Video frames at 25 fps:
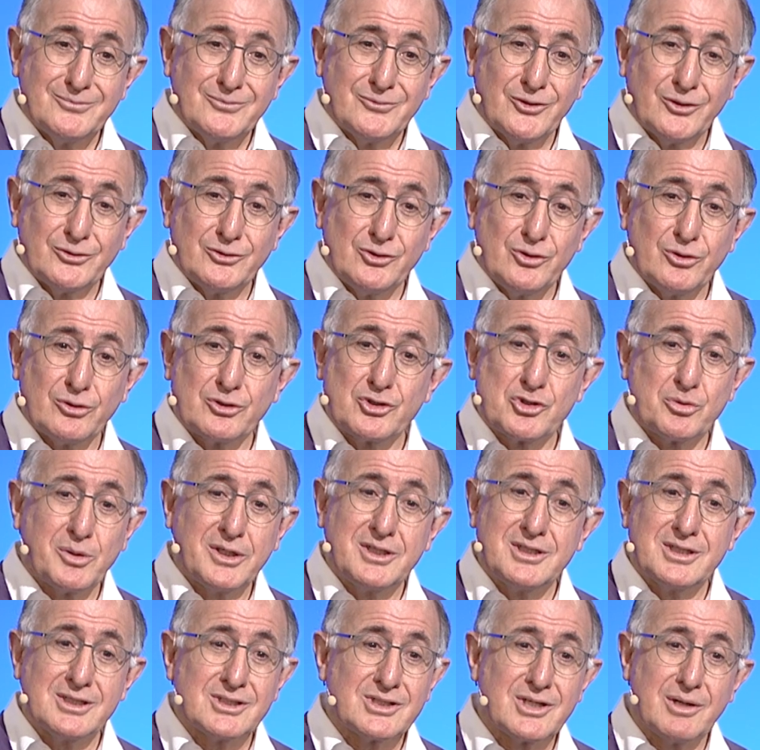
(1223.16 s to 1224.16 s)
On your
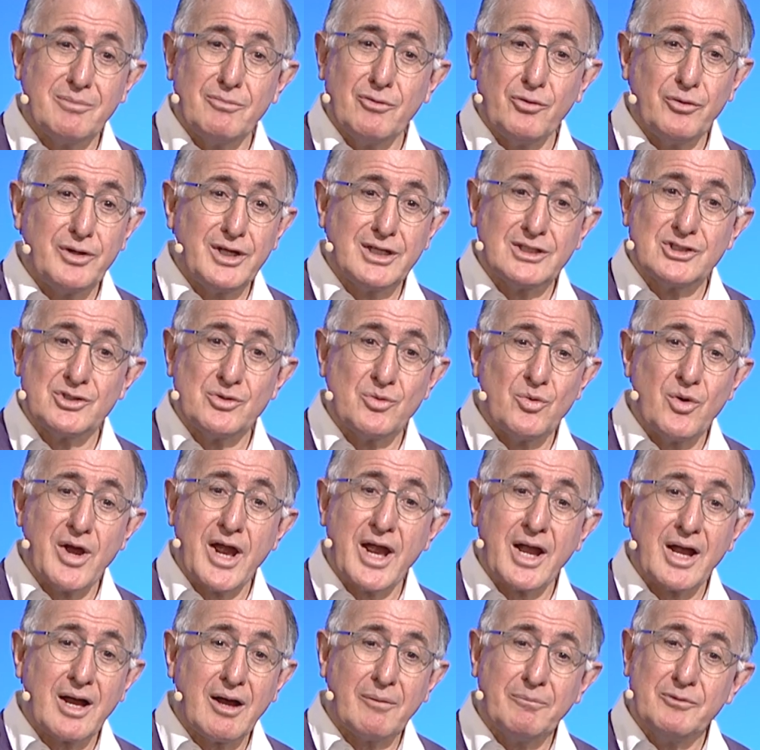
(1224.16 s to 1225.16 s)
Twitter, some mornings you
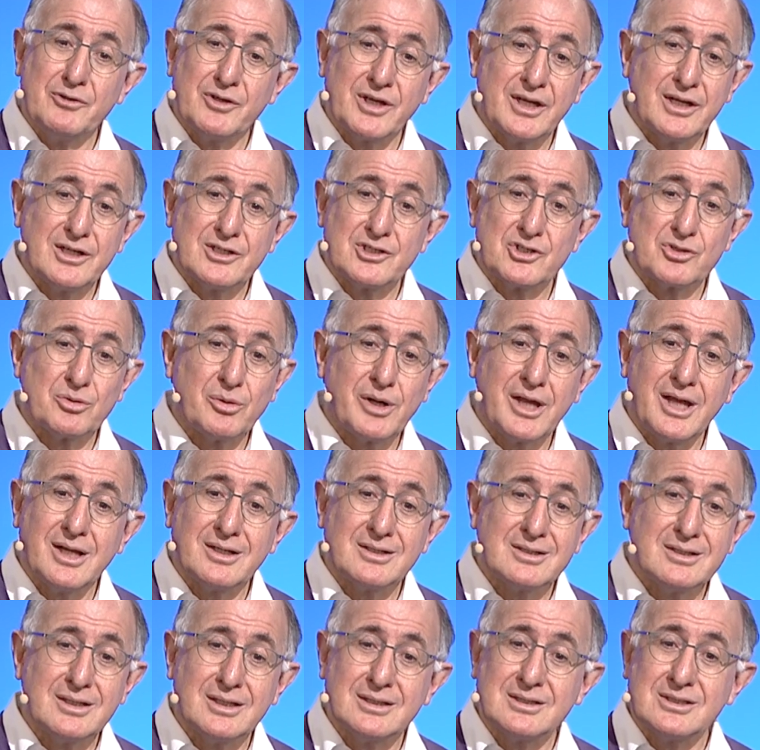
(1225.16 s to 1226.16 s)
wake up and you get a tweet,
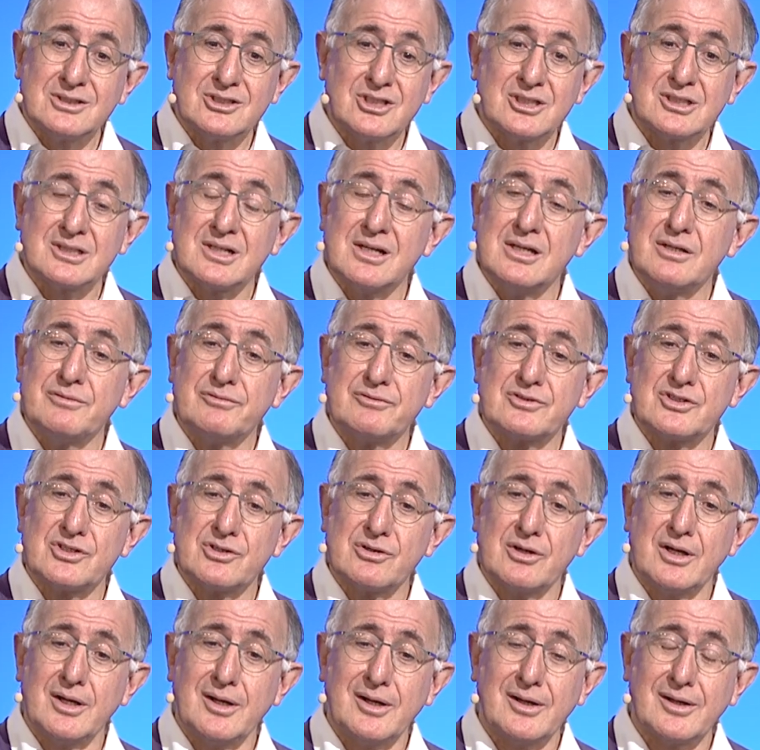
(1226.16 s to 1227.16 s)
it just lifts your
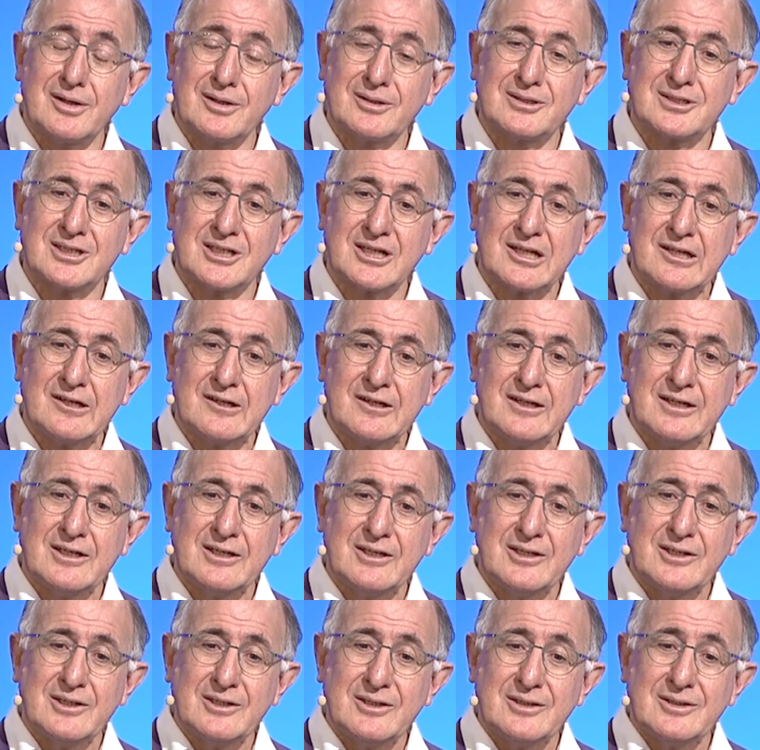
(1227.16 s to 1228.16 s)
heart.
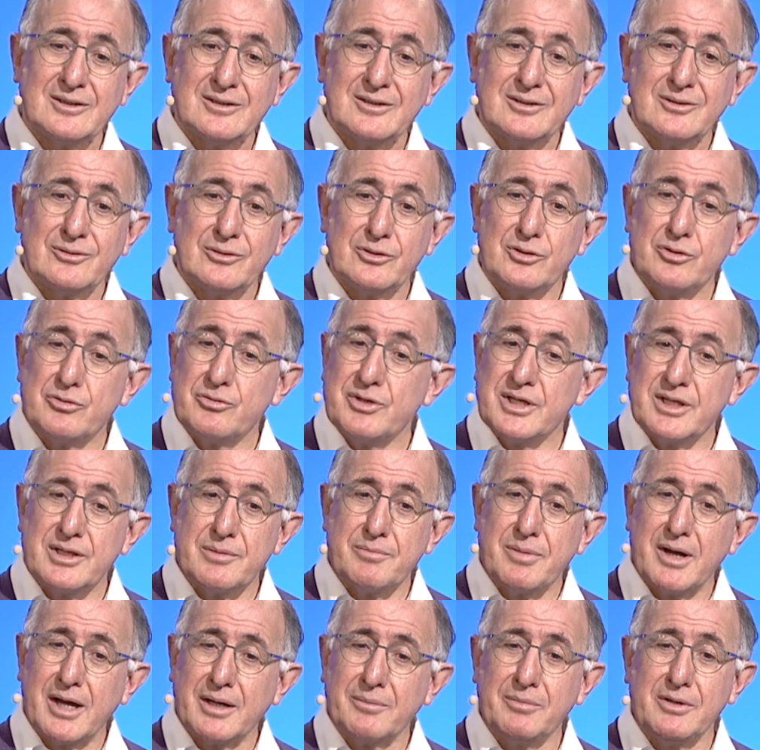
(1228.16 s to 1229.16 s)
Or you read the
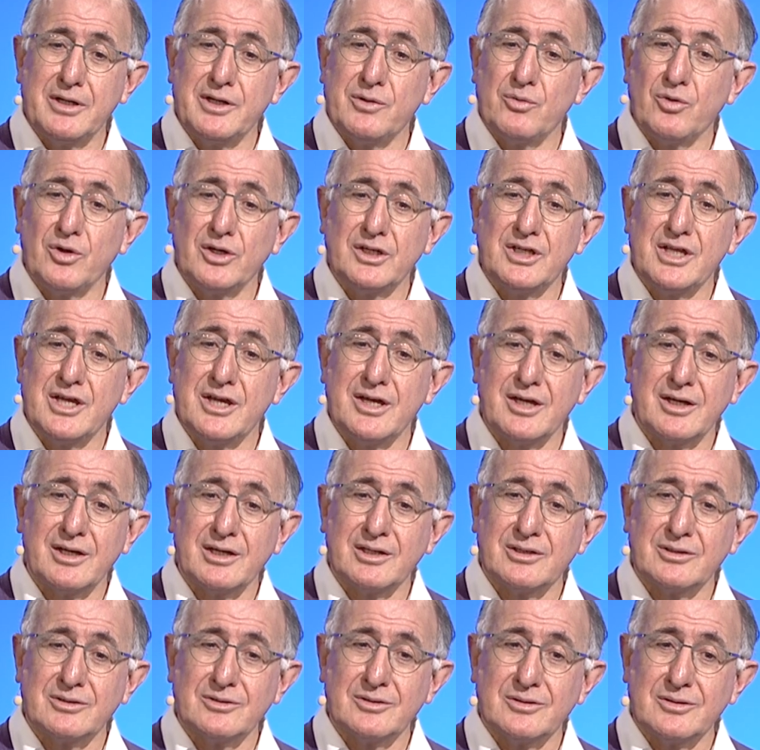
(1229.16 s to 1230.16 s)
Bible in one year
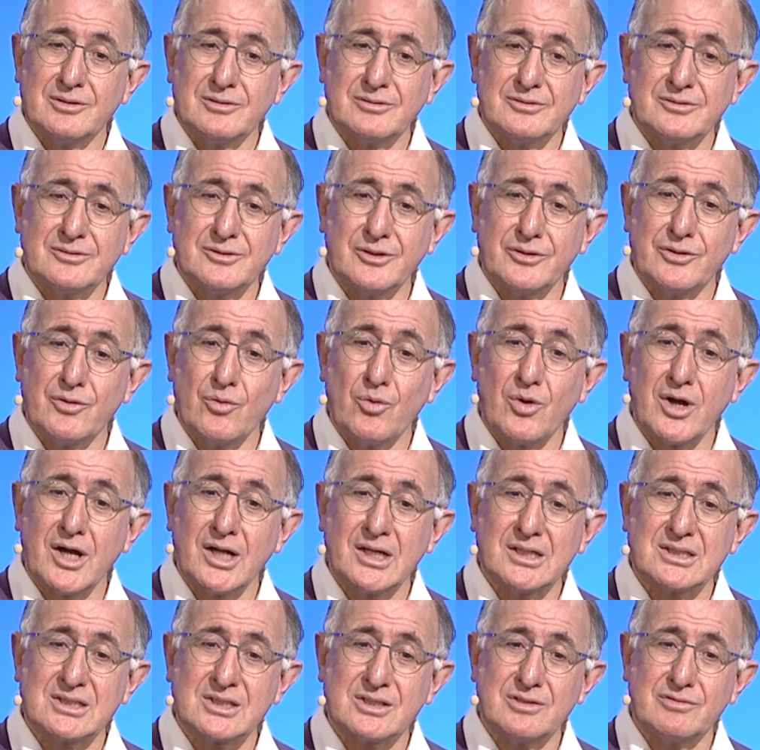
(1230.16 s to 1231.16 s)
on a
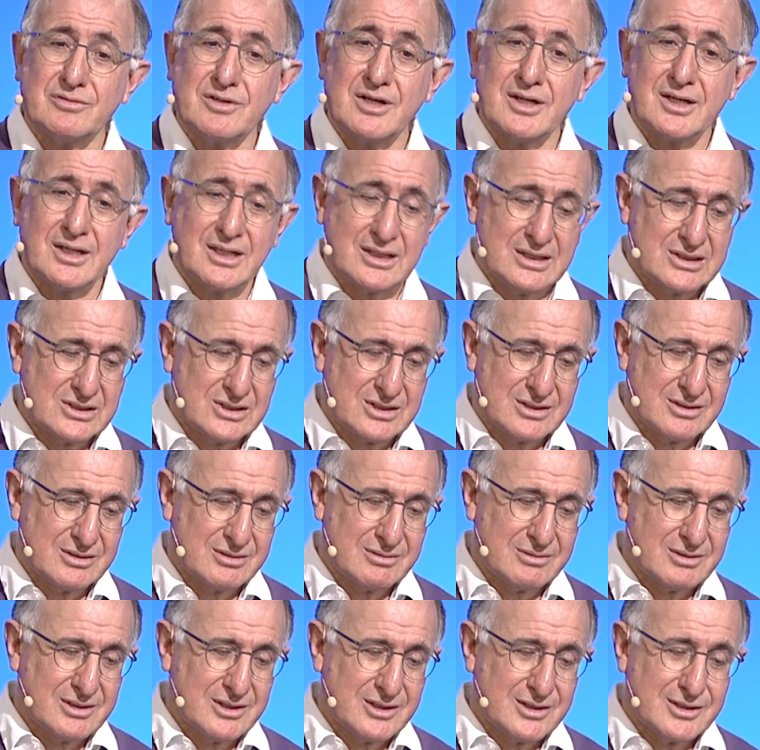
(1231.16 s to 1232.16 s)
wireless device.
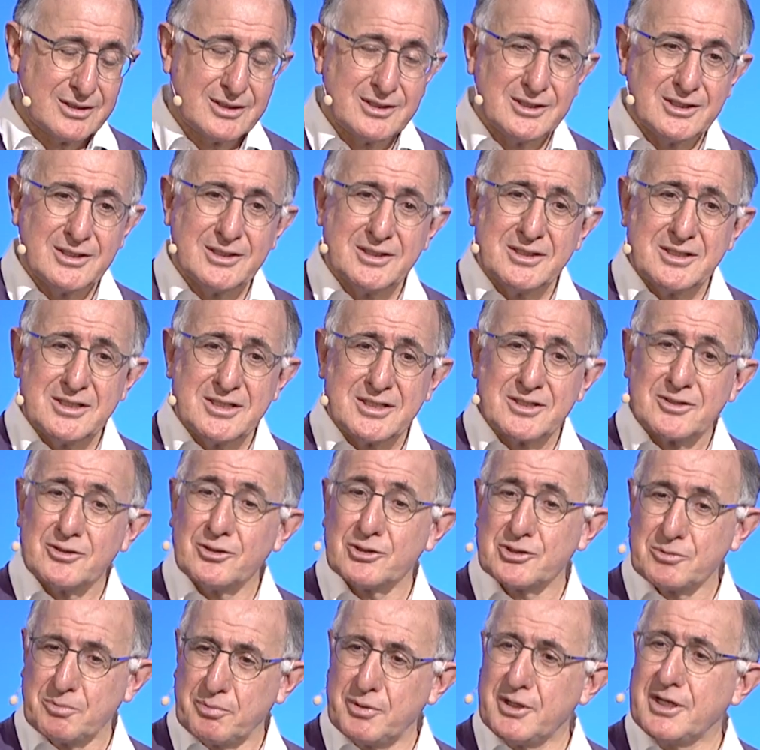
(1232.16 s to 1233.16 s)

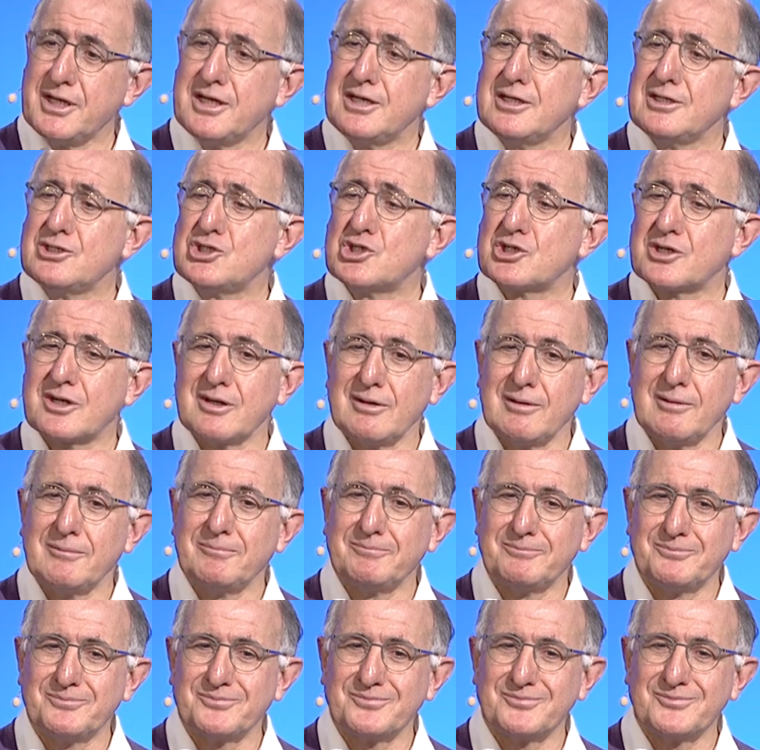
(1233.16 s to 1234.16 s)
God's pretty digital
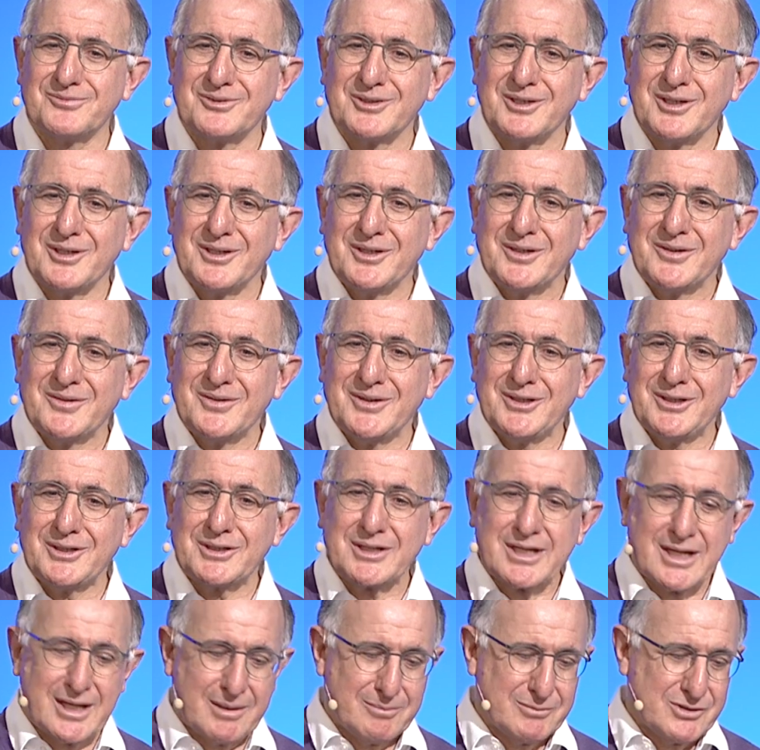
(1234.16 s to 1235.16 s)
when it
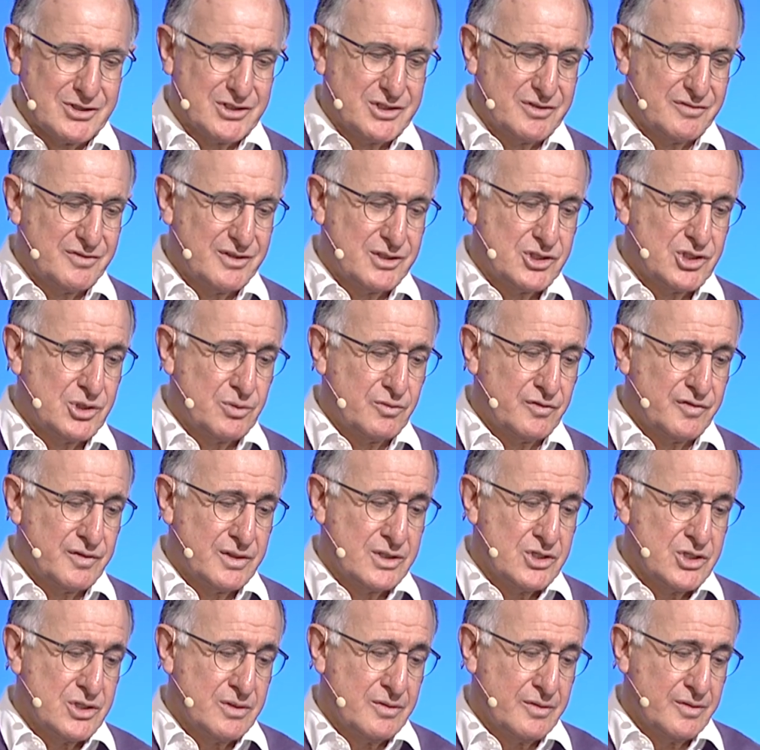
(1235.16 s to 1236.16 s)
comes to vig-
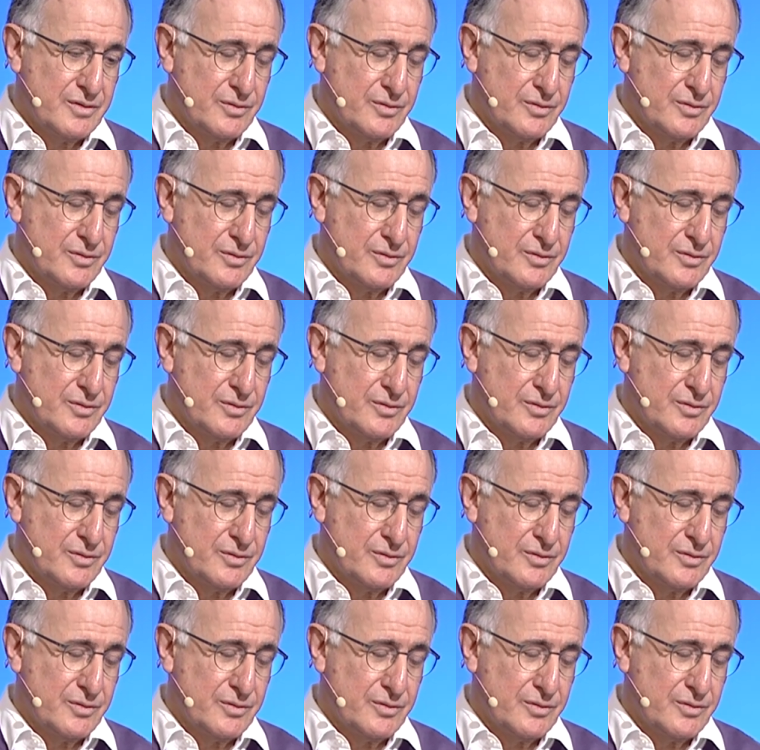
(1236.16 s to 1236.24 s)
vig-